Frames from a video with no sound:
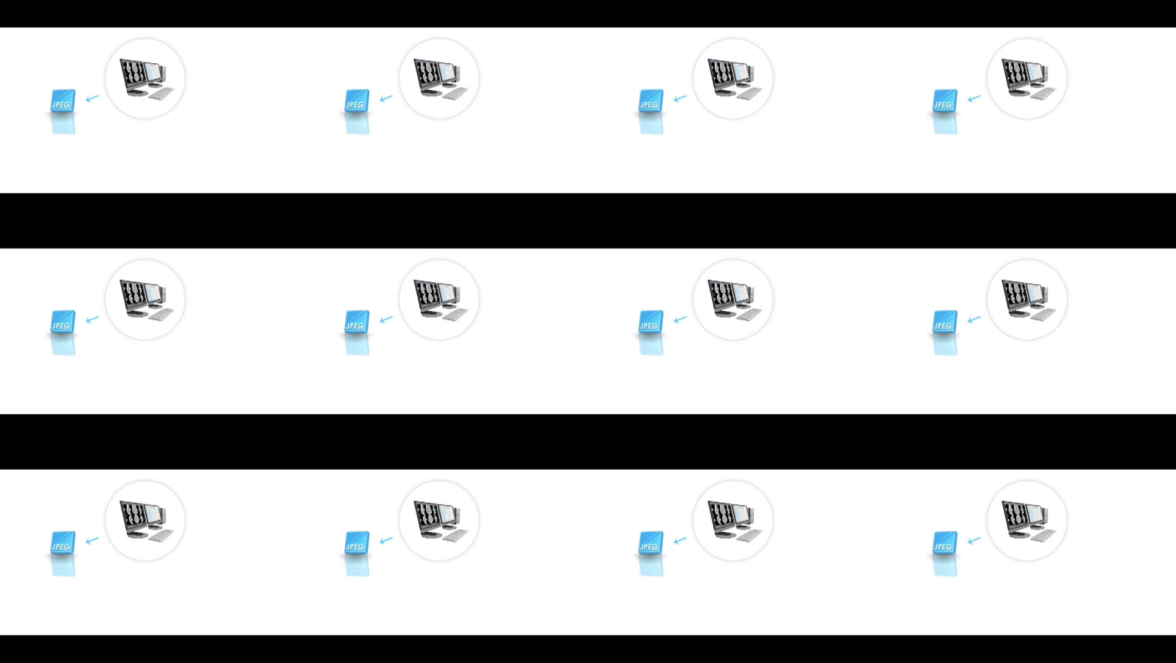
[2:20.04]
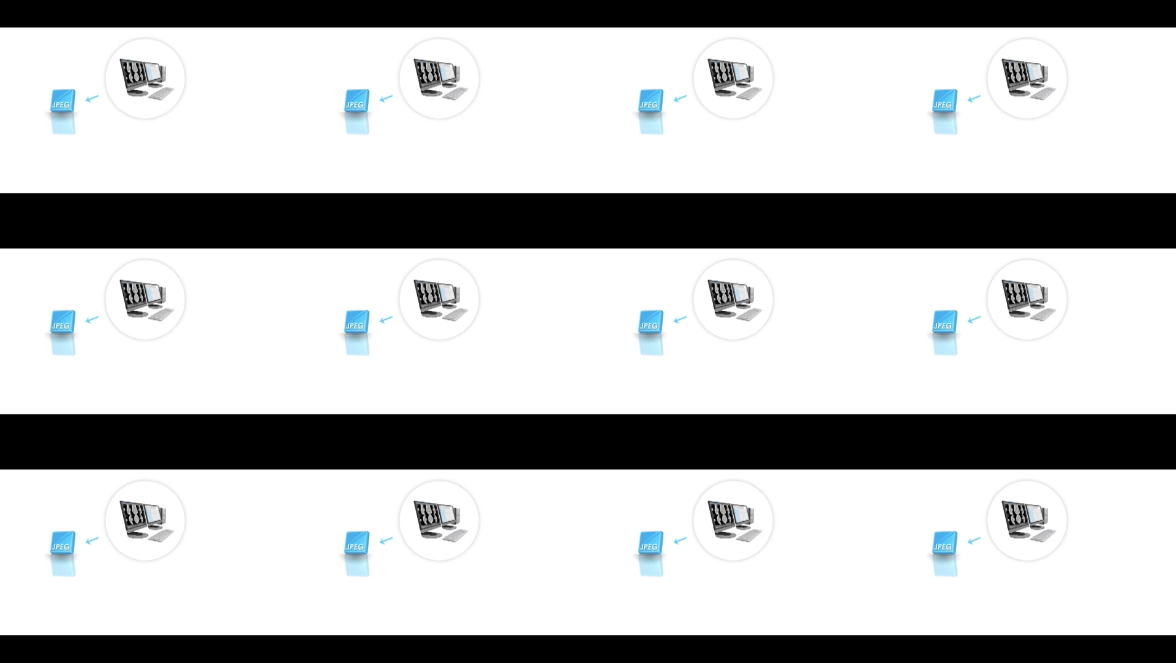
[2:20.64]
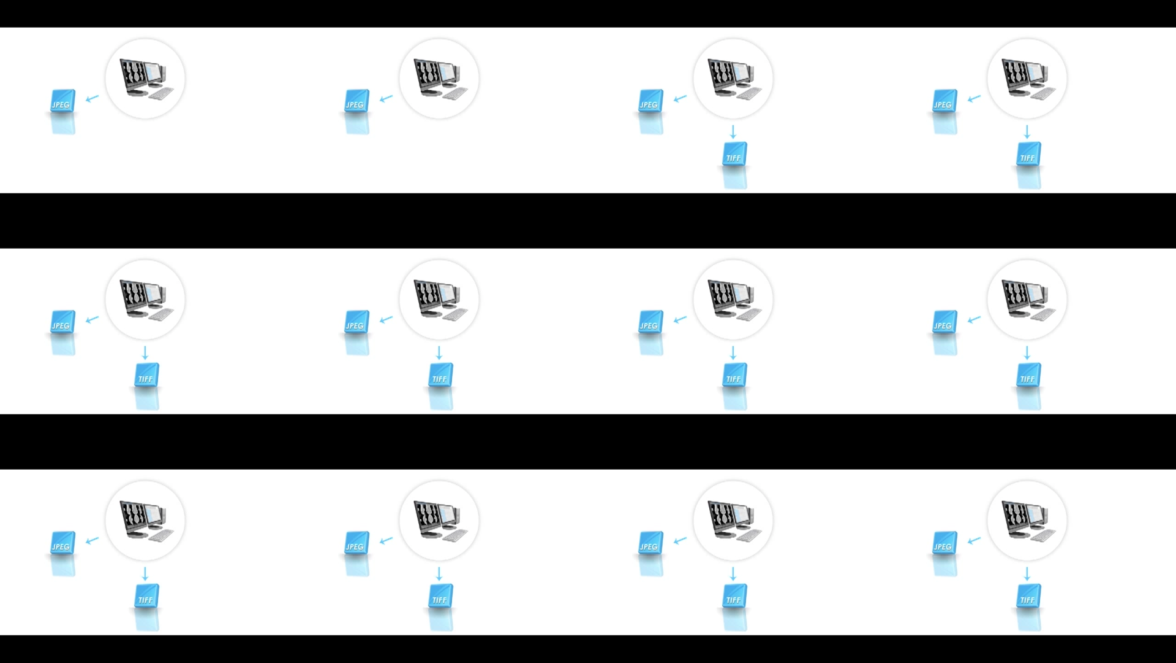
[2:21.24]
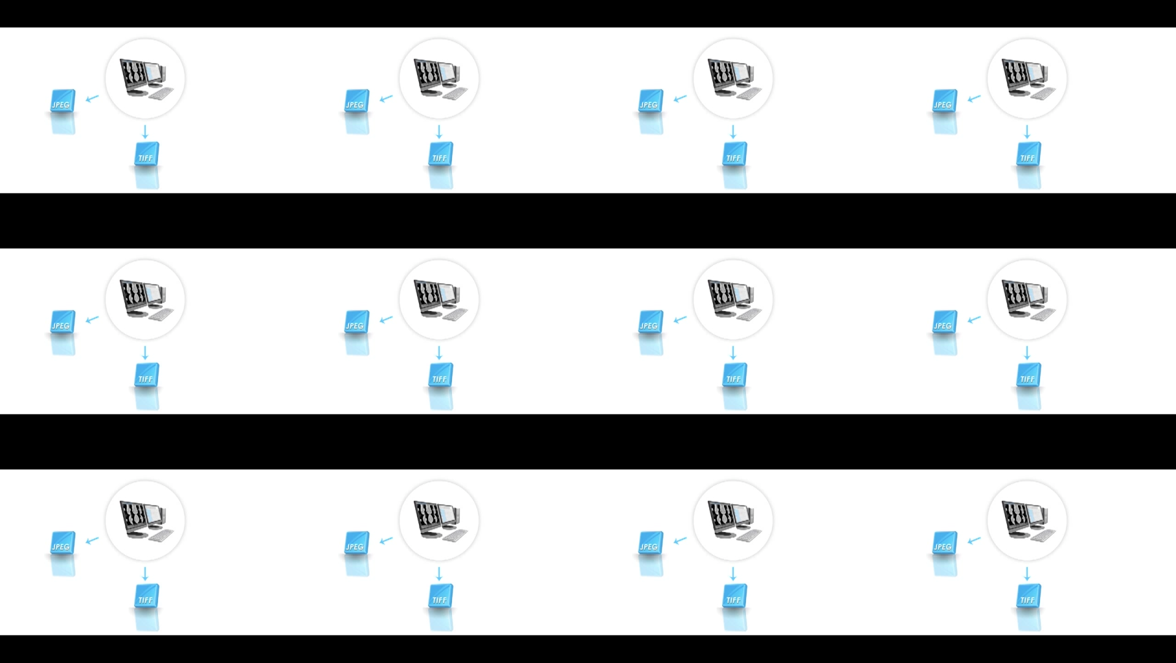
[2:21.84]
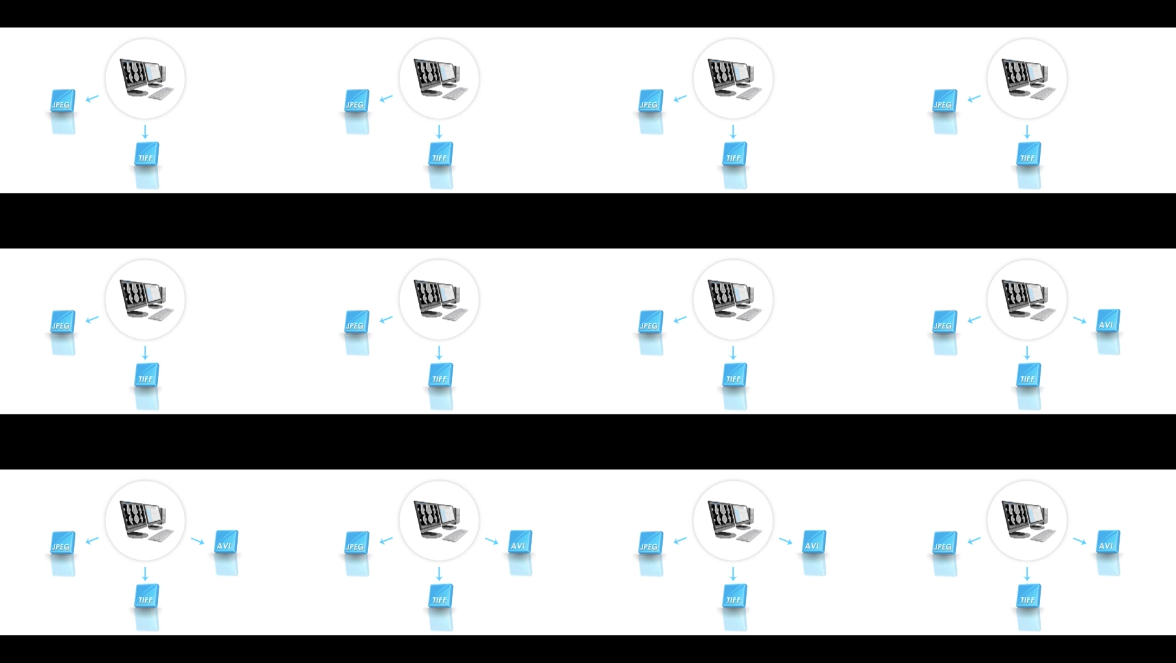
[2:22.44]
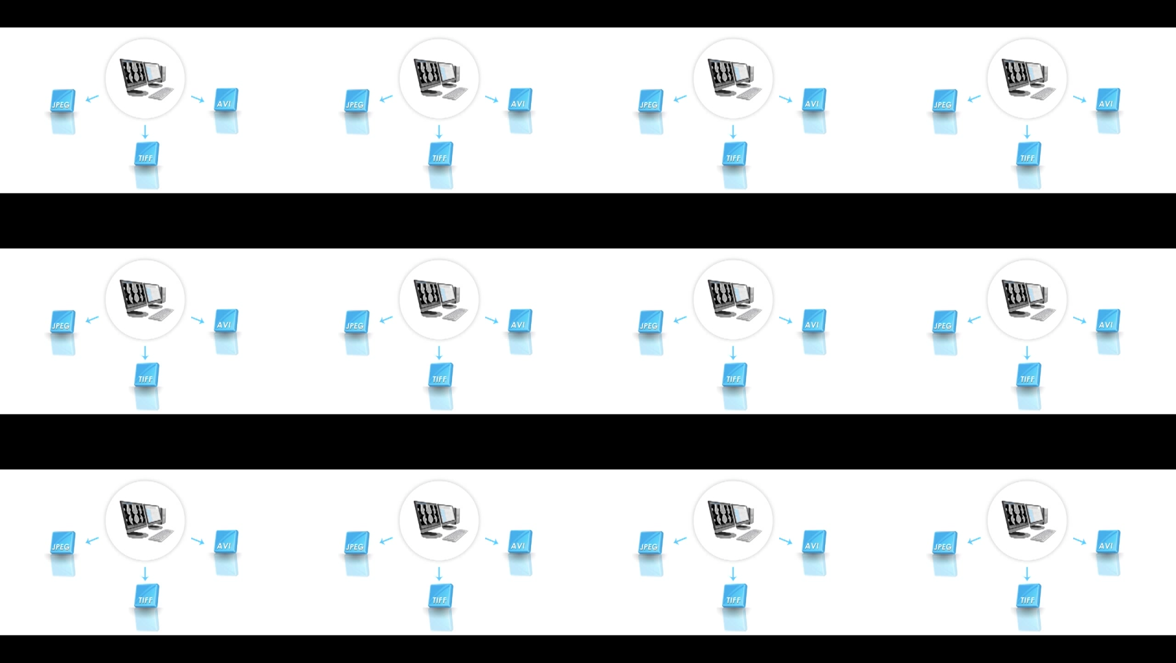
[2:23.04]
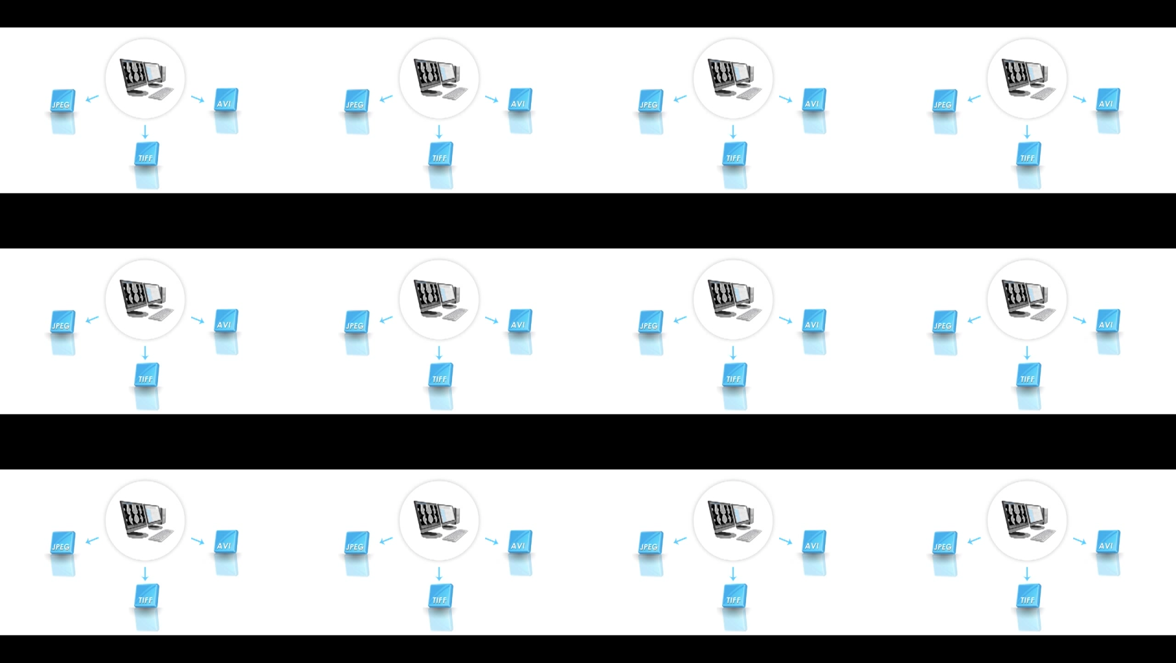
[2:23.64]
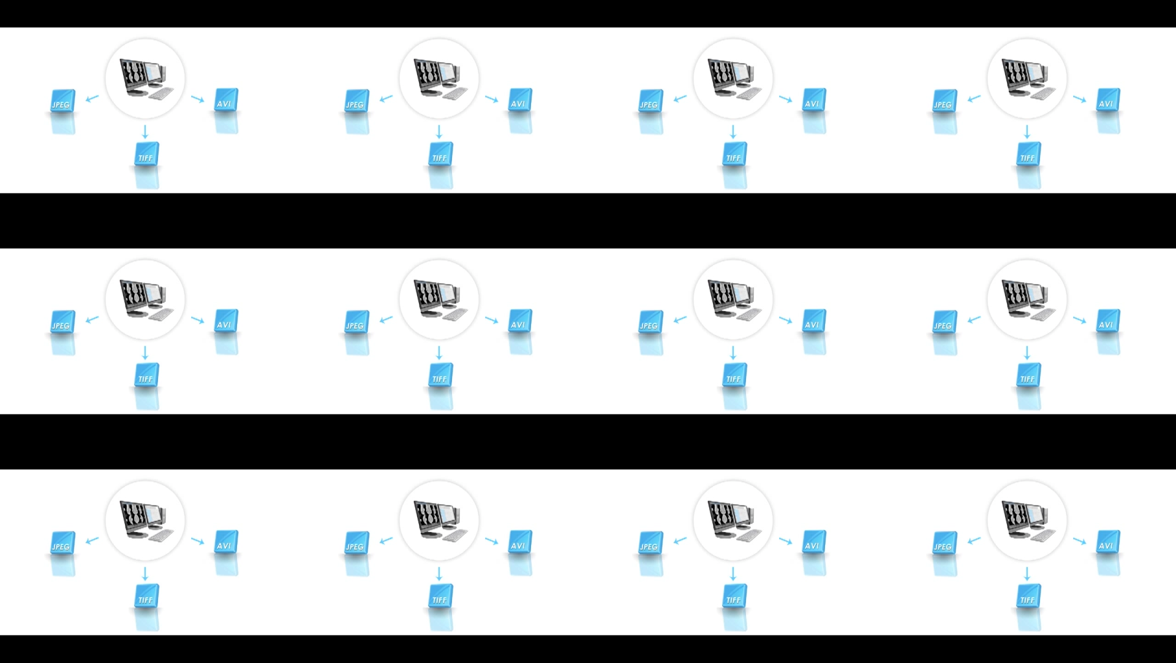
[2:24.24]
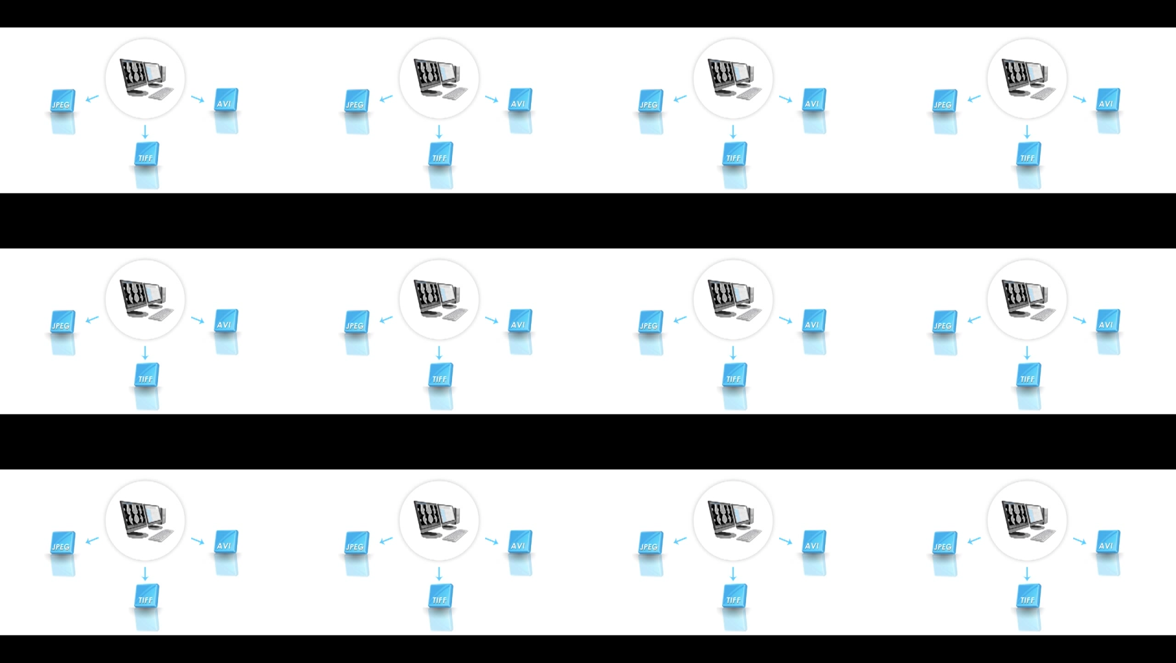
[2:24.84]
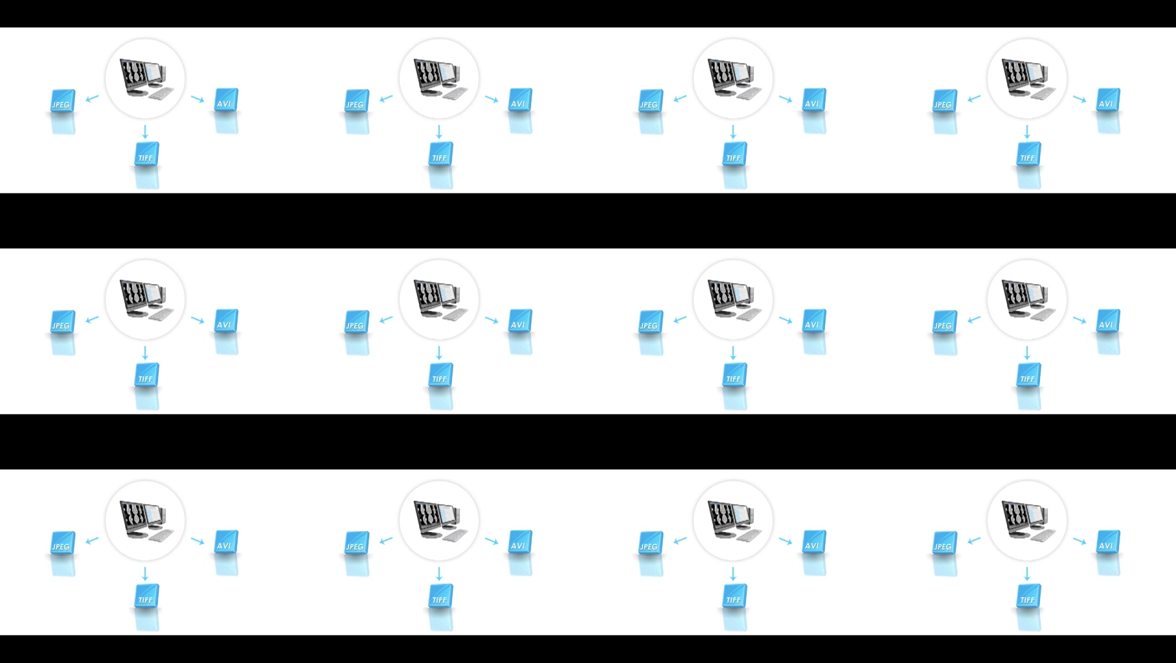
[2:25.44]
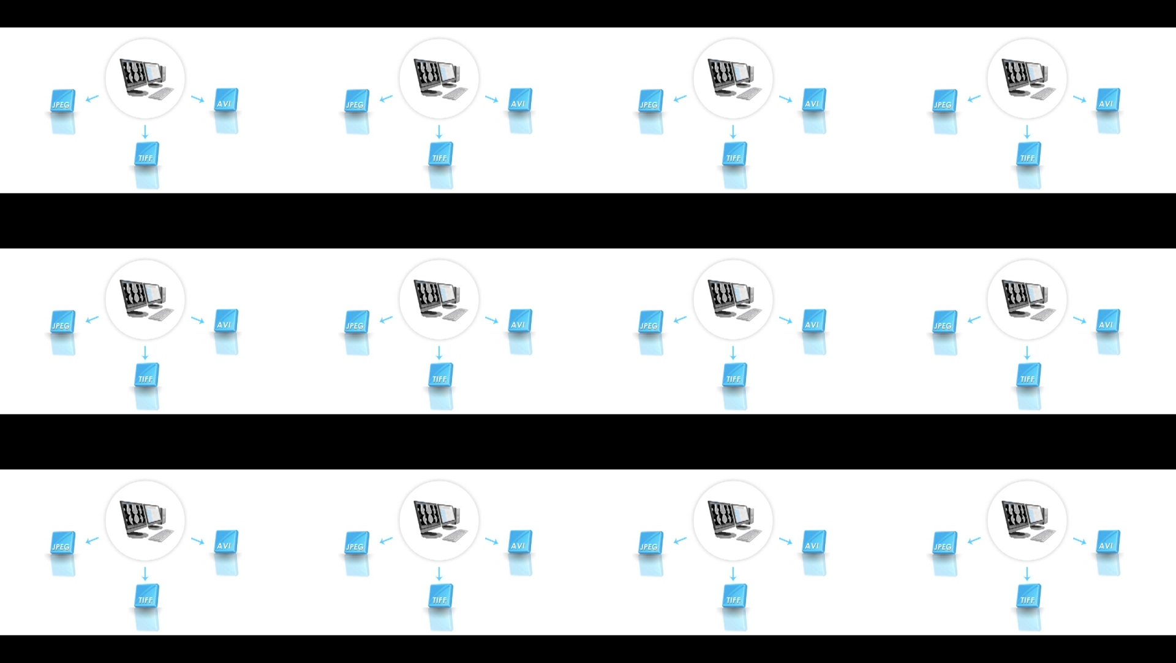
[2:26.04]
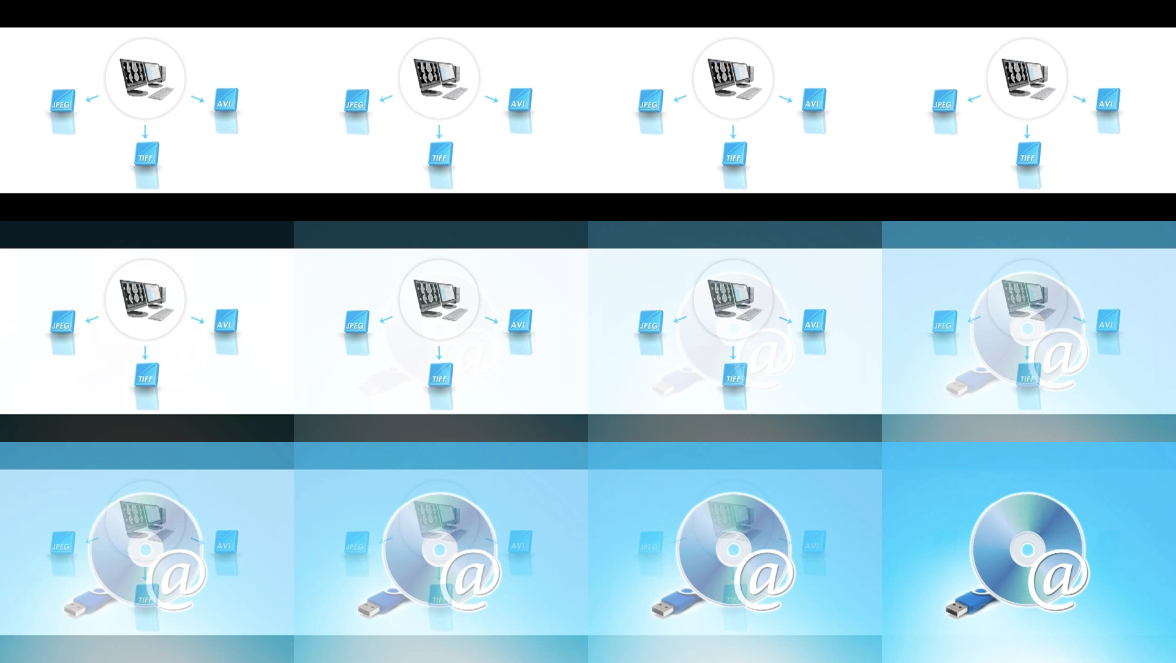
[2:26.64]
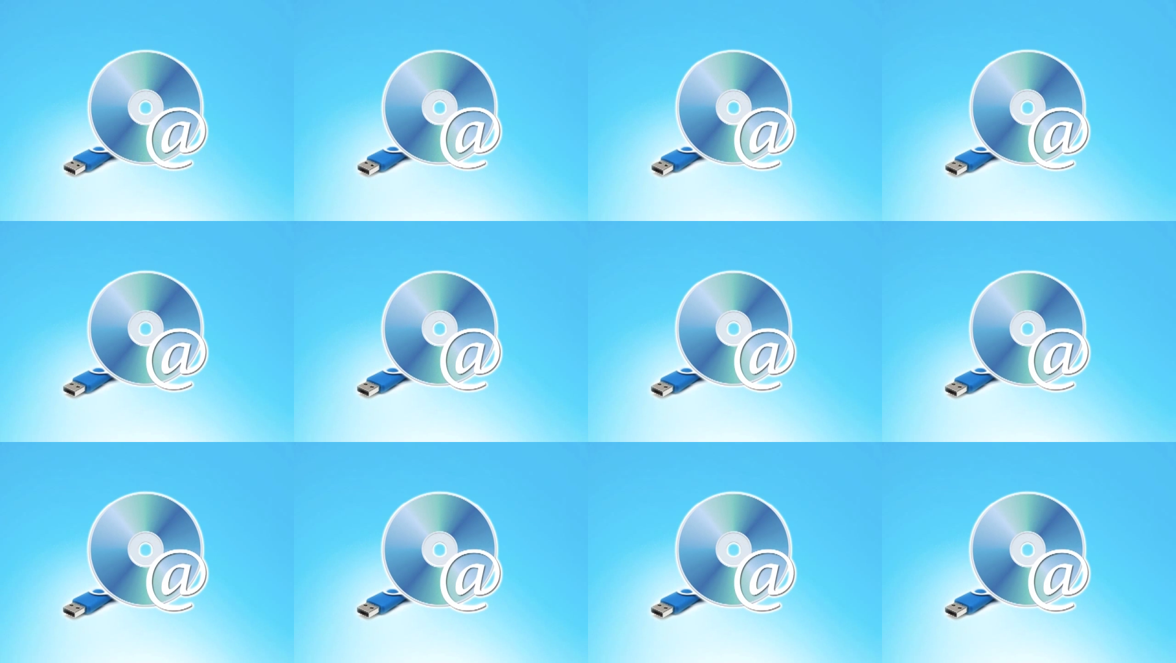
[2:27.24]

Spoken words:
(no speaker visible)